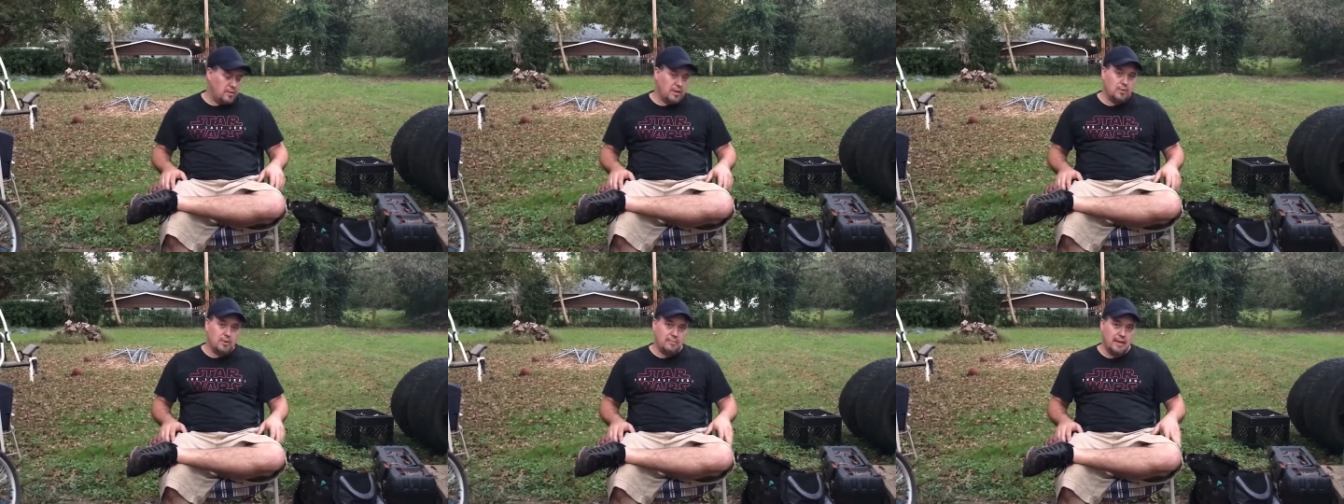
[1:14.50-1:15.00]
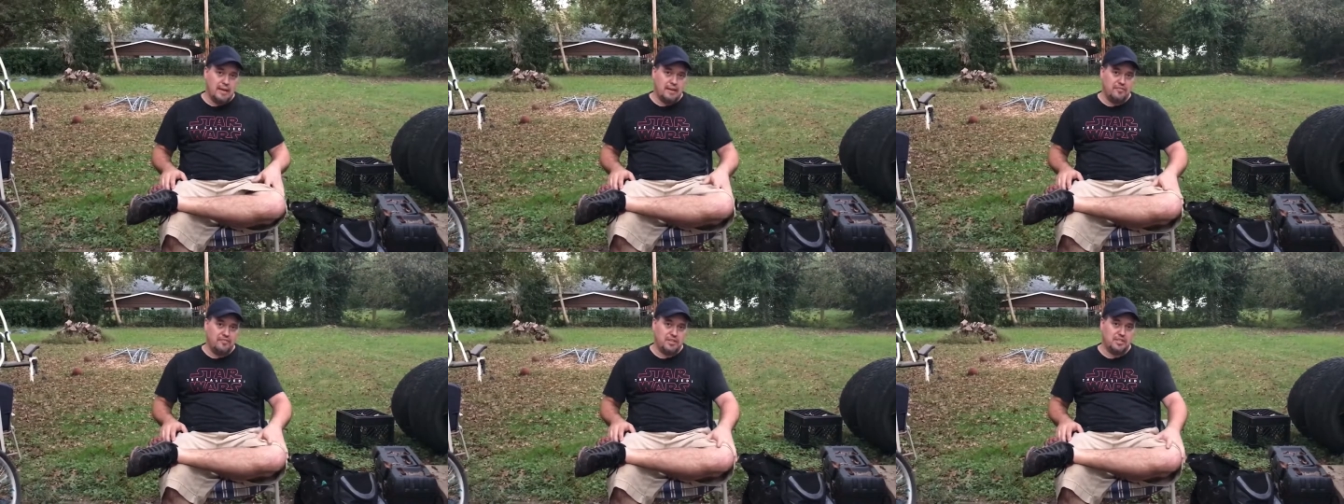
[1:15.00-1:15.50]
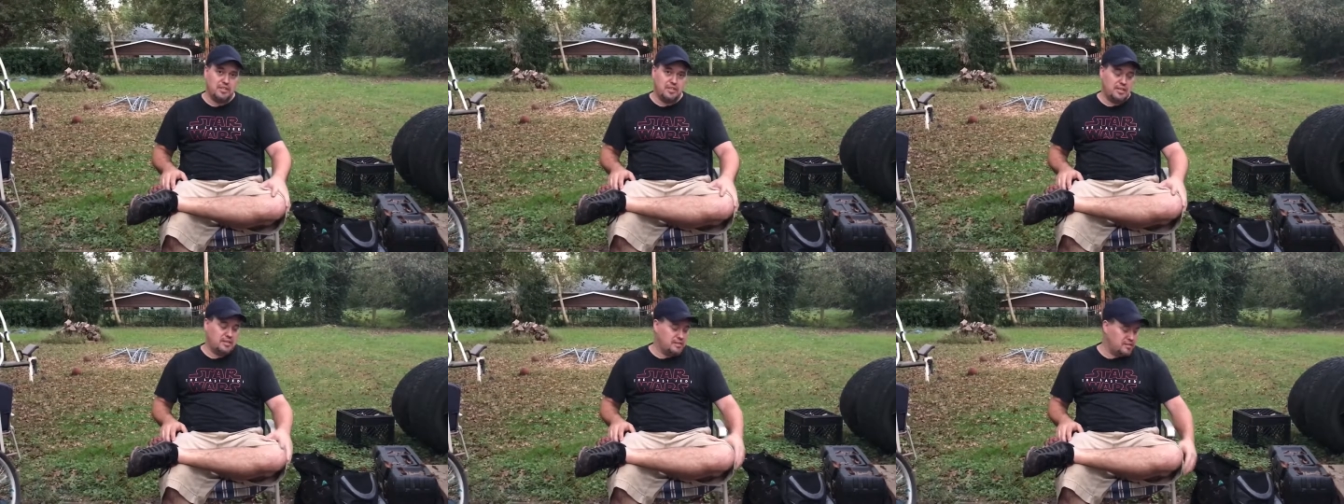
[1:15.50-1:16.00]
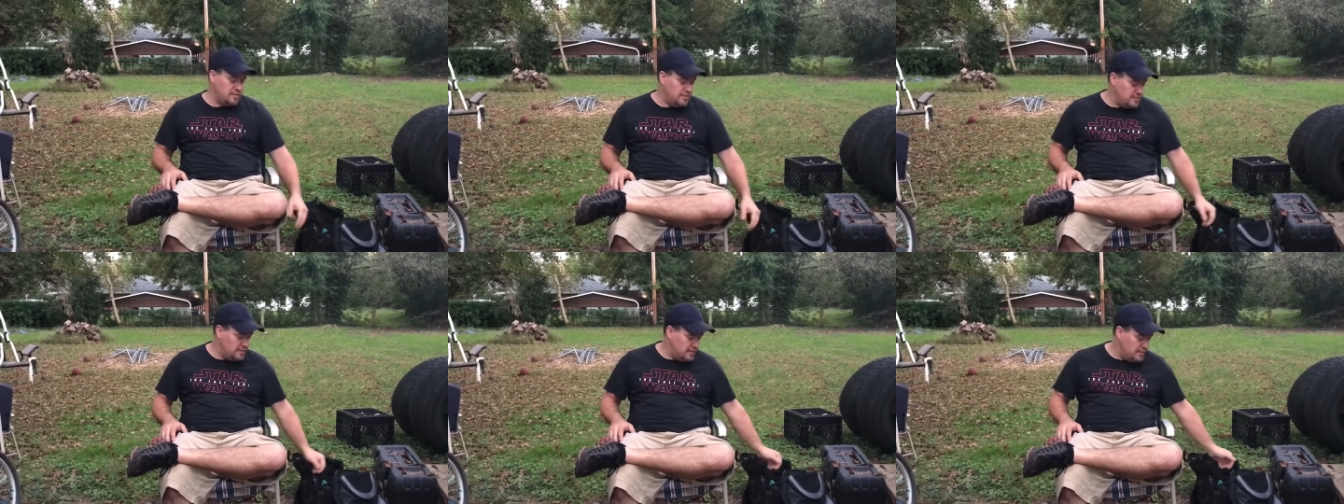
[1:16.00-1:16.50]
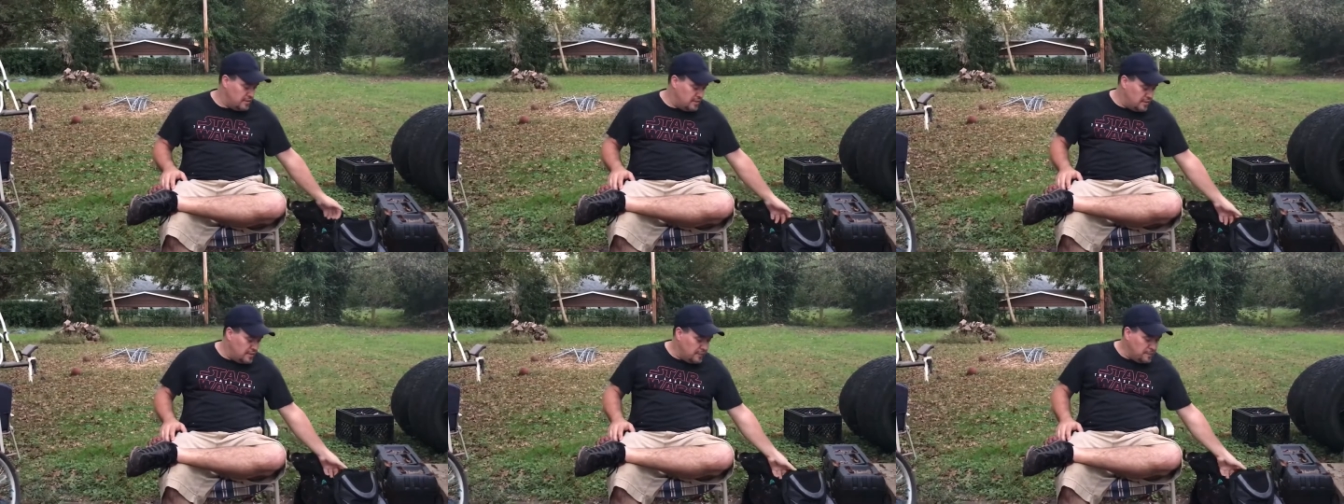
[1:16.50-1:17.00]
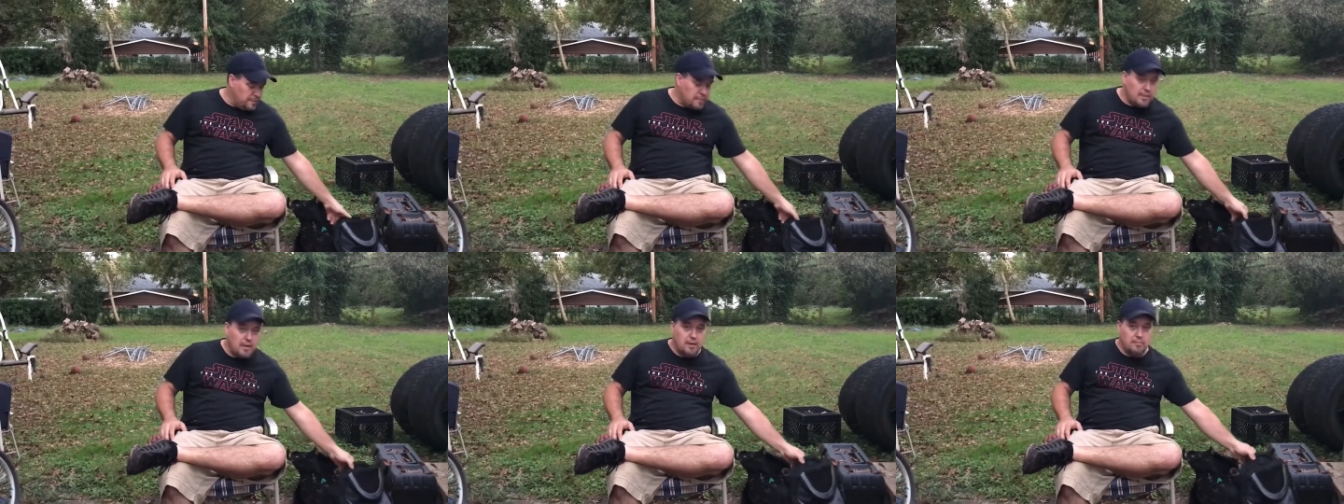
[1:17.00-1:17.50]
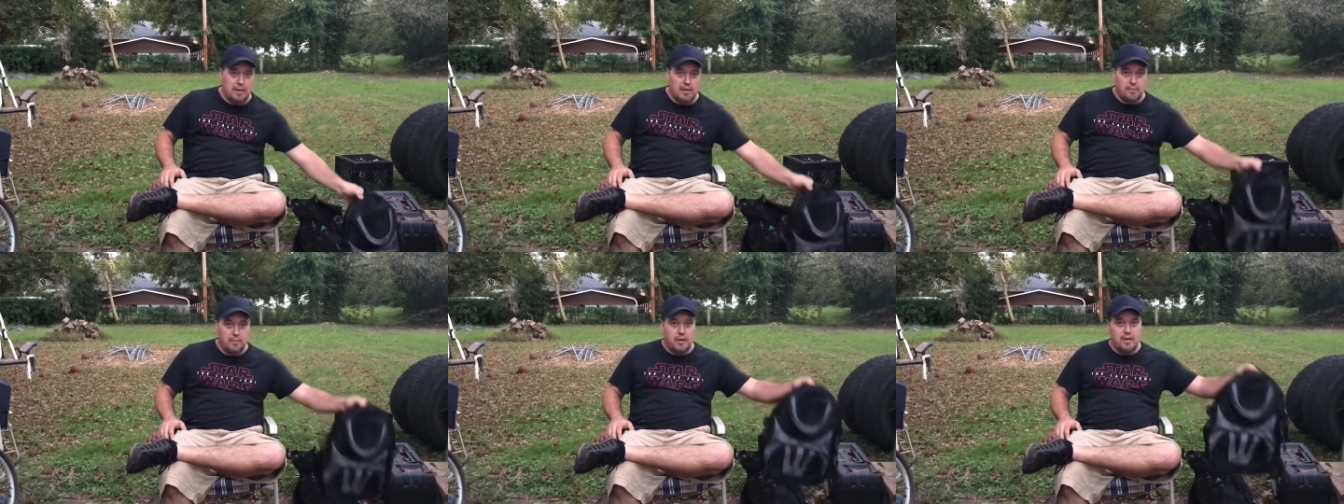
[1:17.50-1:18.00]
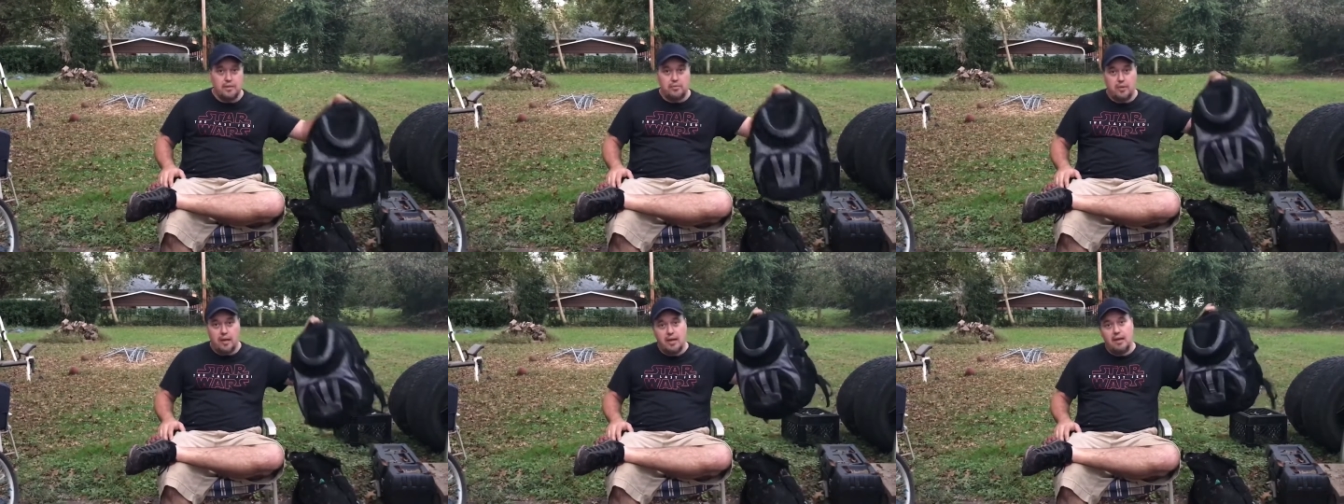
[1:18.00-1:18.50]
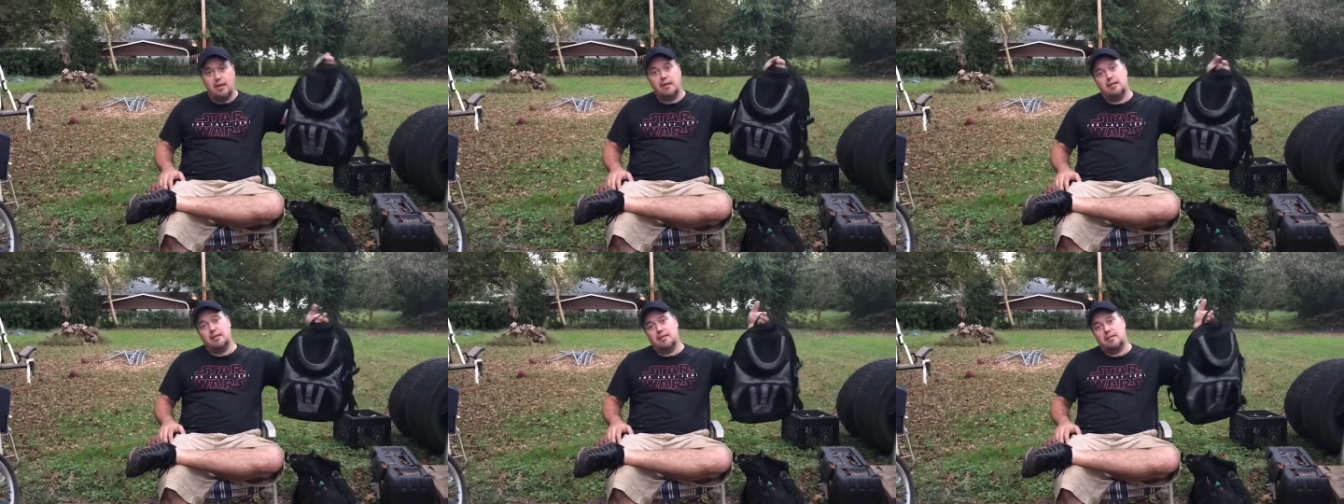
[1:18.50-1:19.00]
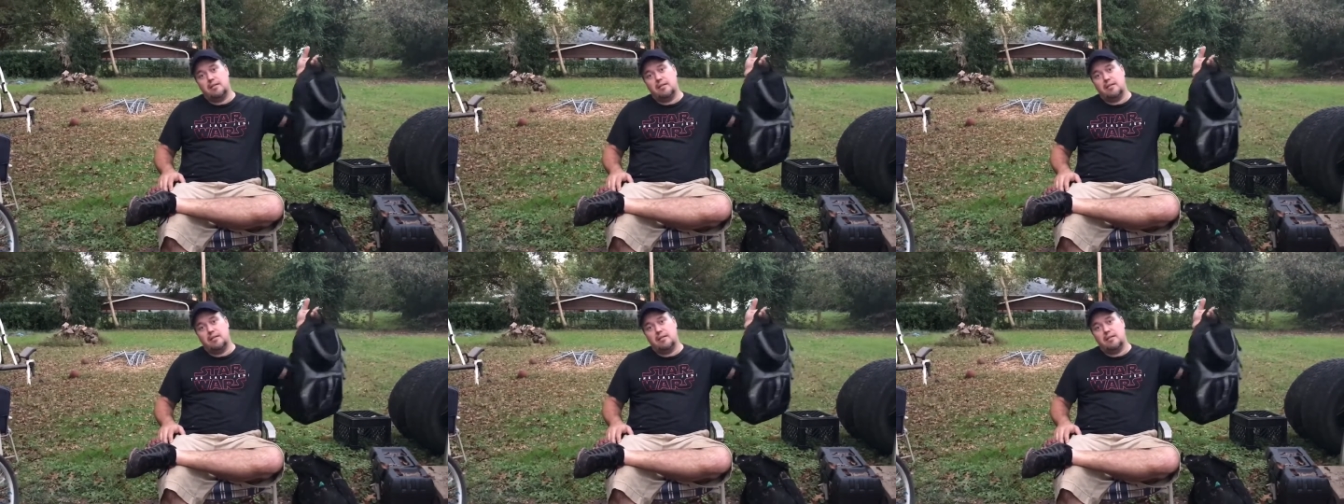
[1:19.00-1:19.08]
Well, what magnet fishing is, by the way, you can